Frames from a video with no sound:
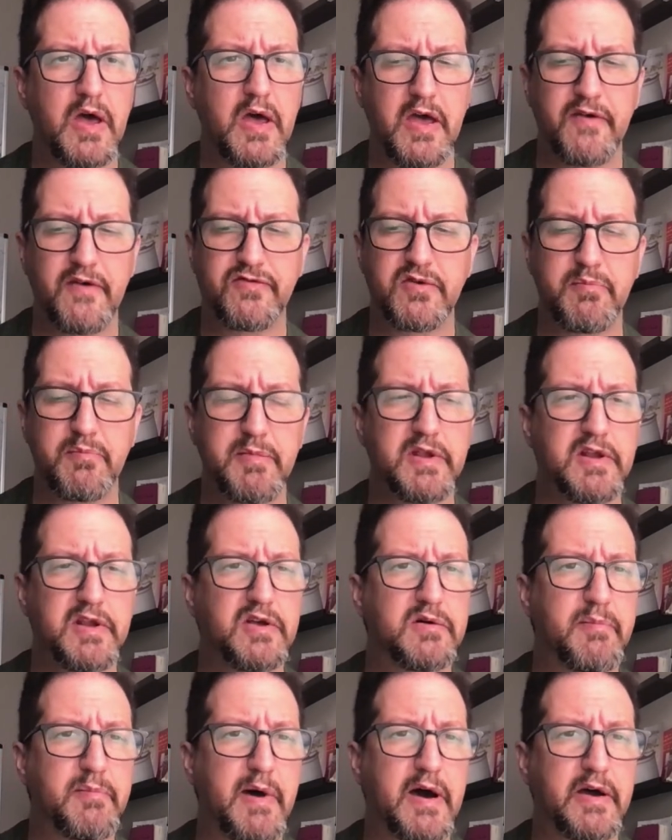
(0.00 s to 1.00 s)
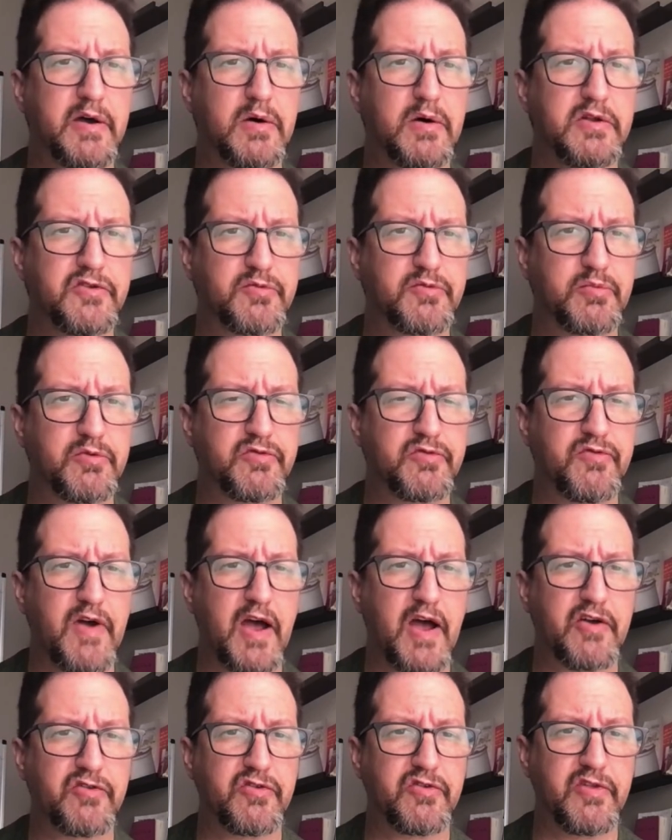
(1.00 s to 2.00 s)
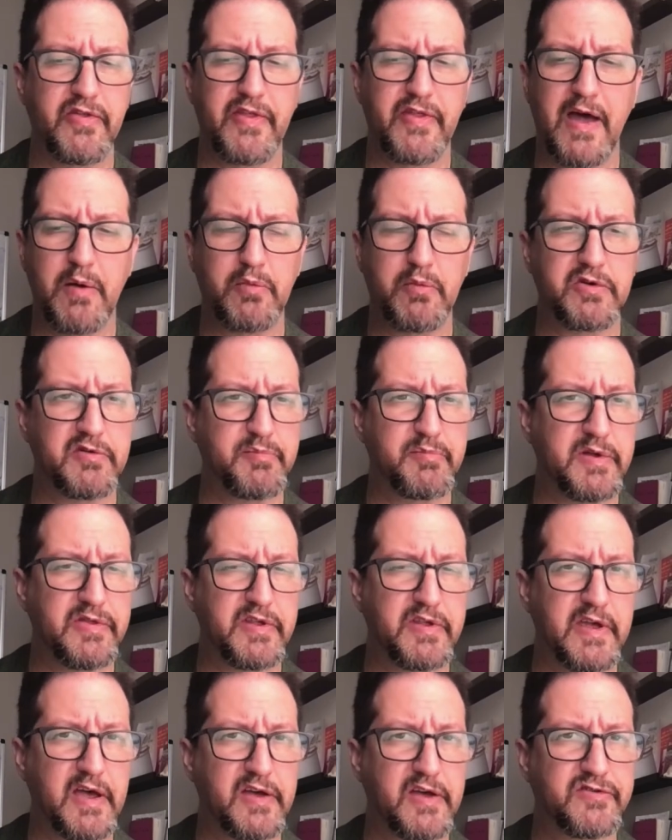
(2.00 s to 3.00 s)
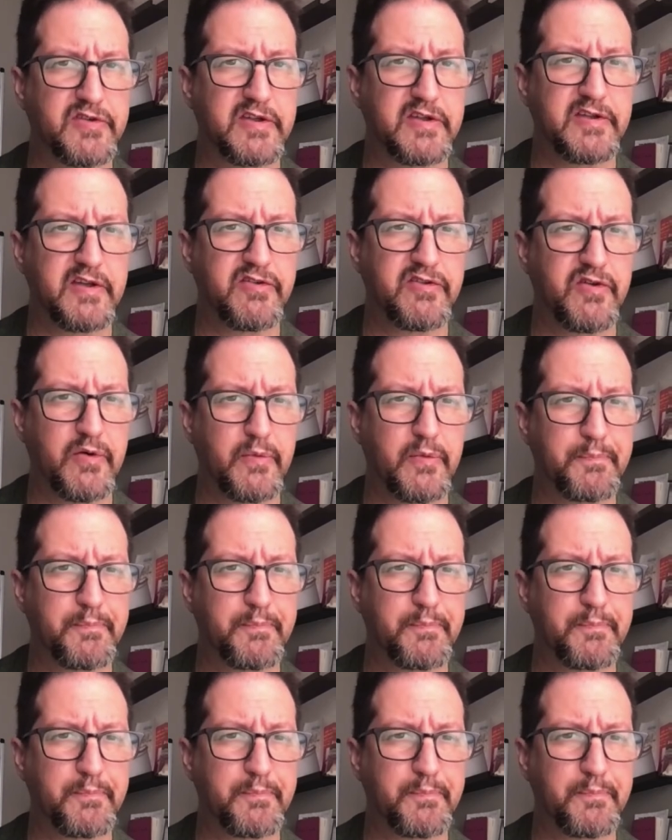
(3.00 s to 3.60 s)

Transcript: If the medial malleolus was fractured, then that would have been the SAD2.